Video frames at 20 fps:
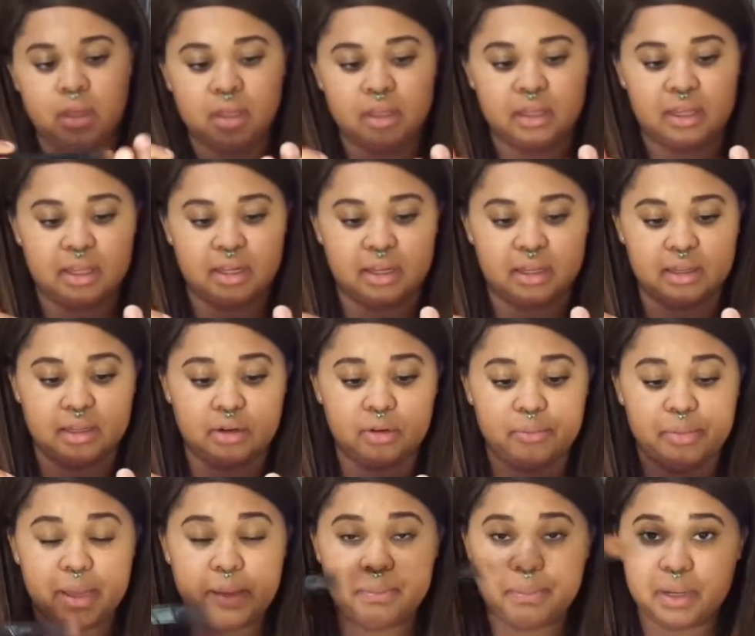Get a little
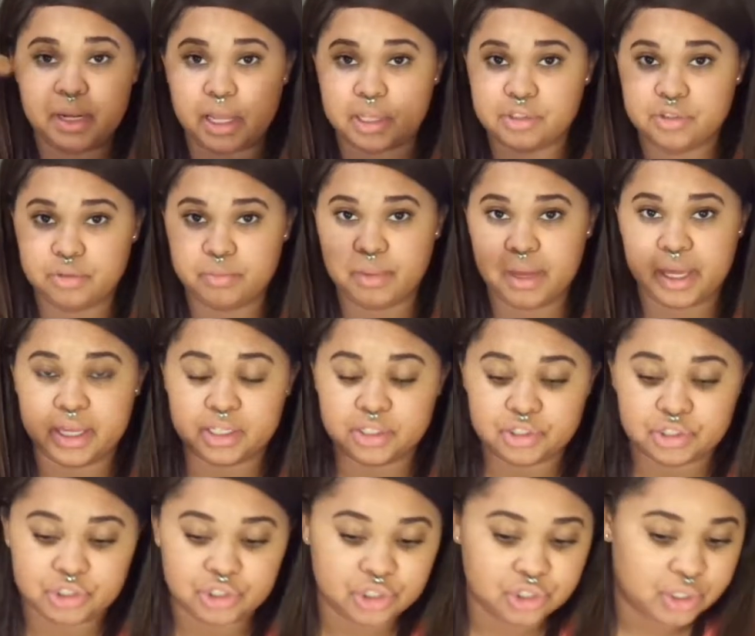bit, but not too
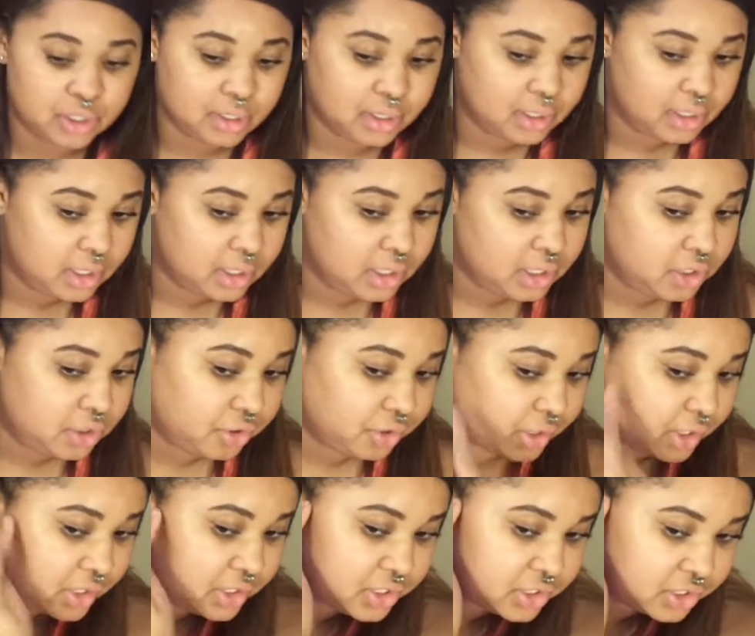much. You're
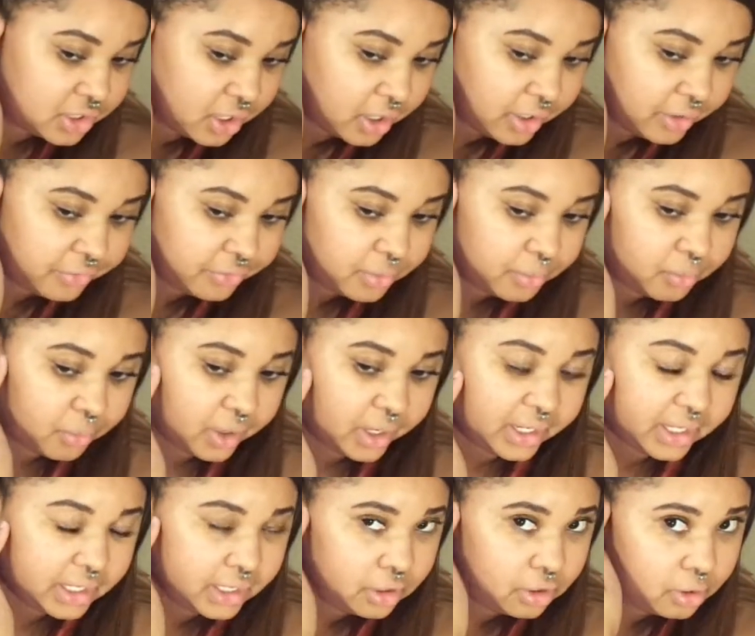going to start from
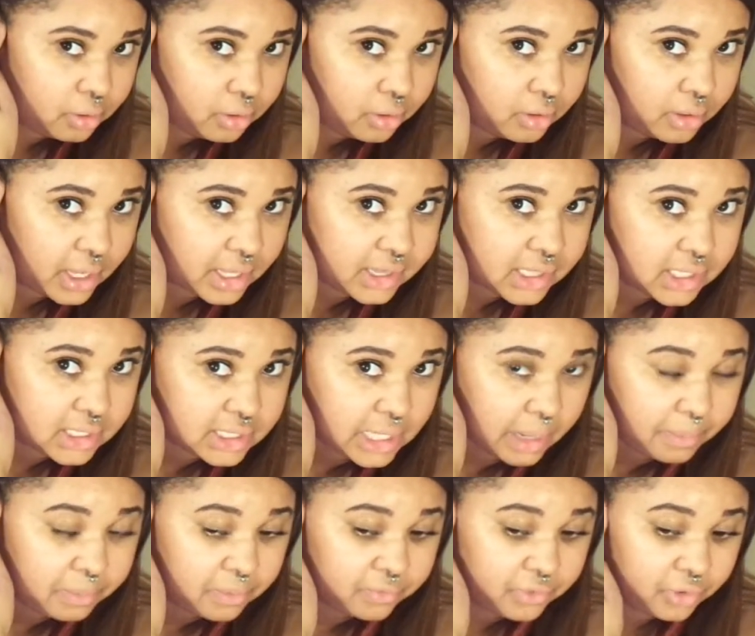right here at the
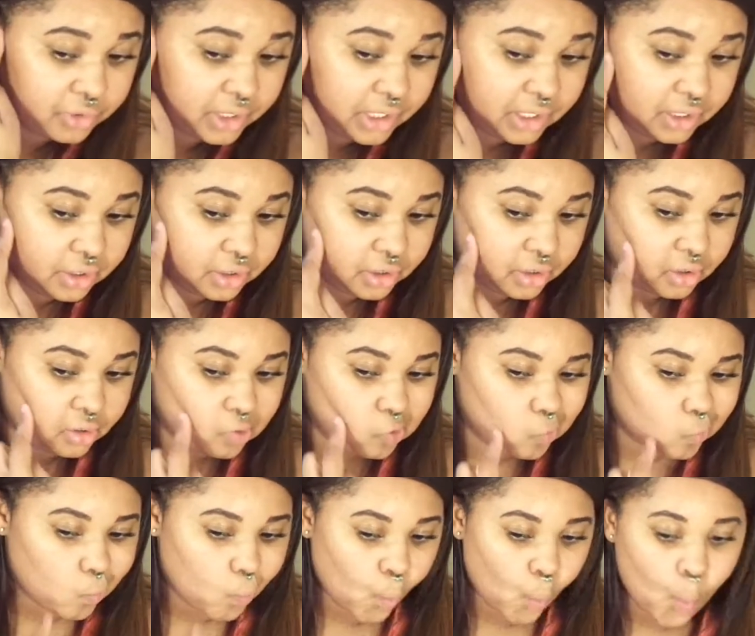top of your ear.
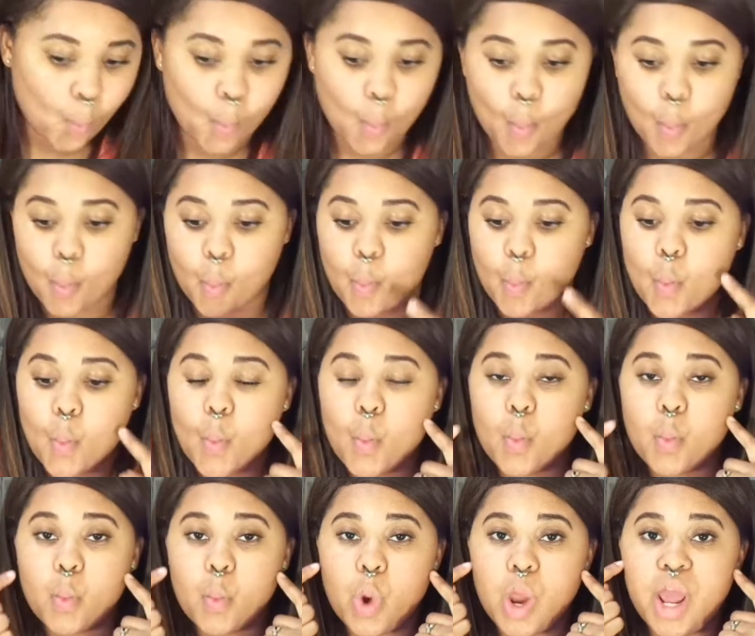
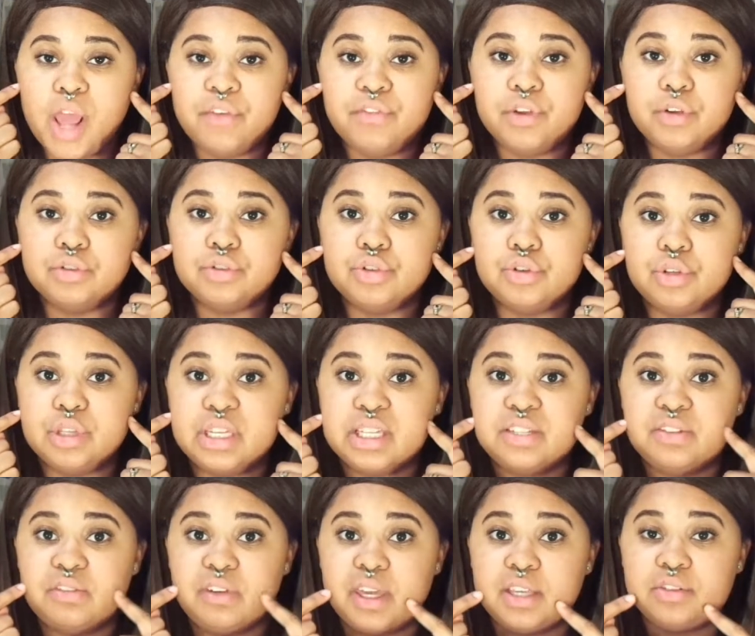If you do
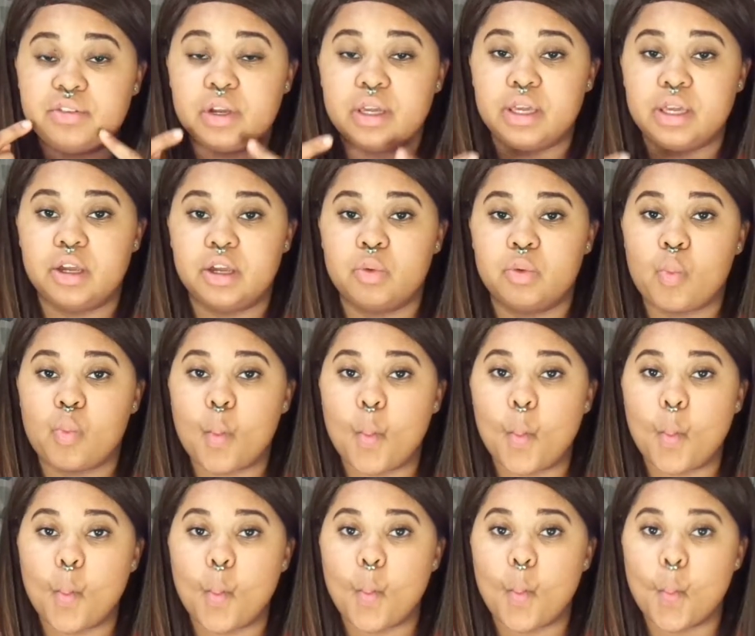this face right here,
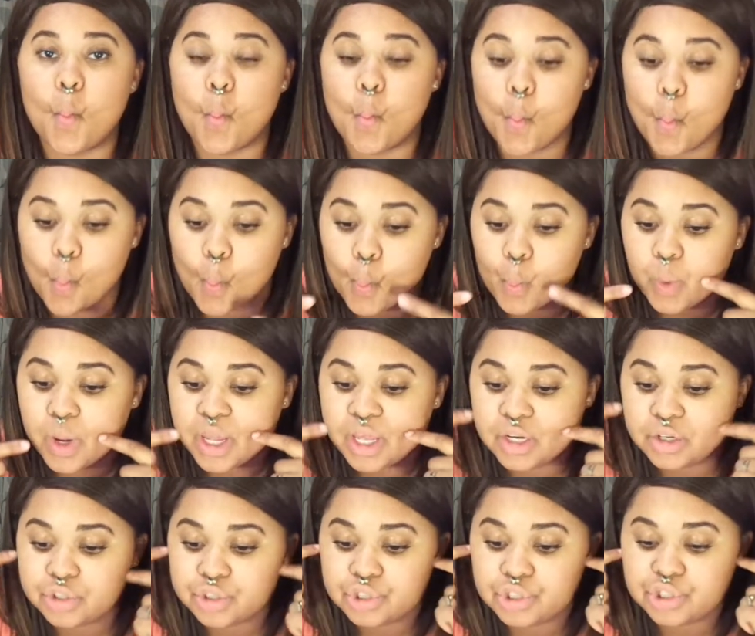
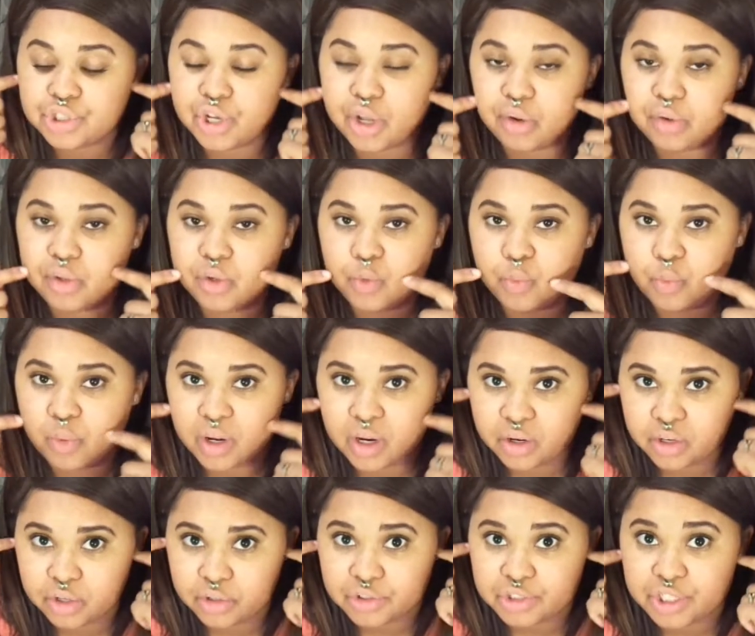it'll show you where
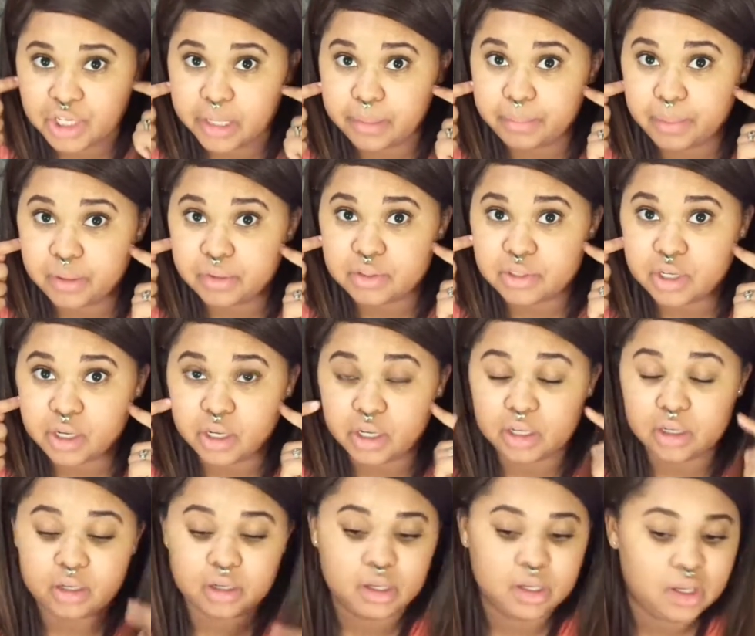your cheekbones
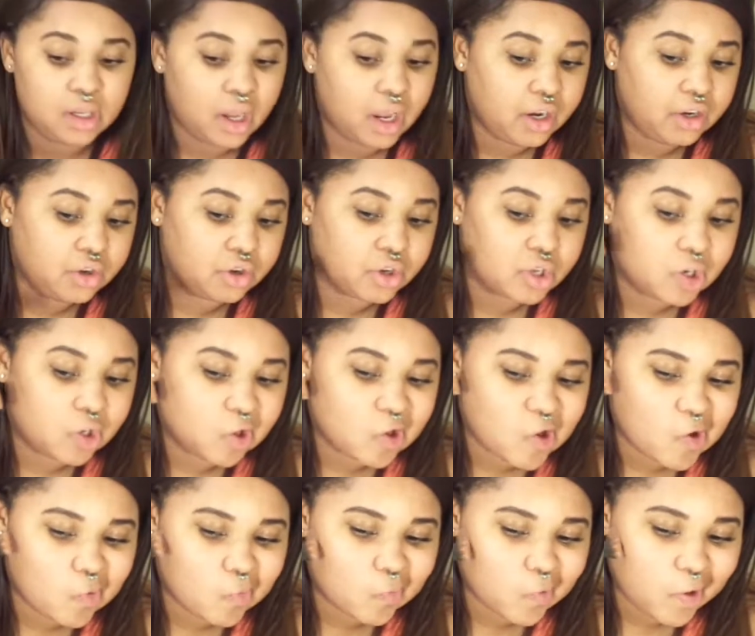are, and you're going to
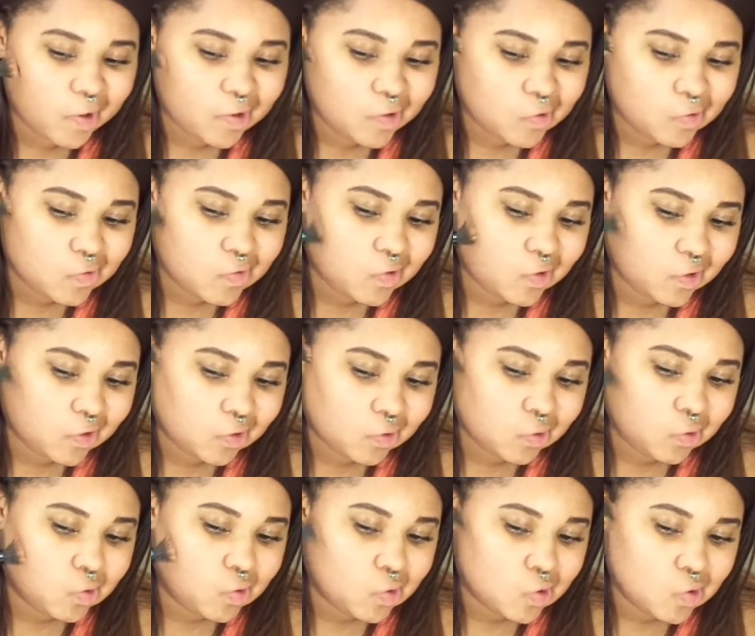go right under there.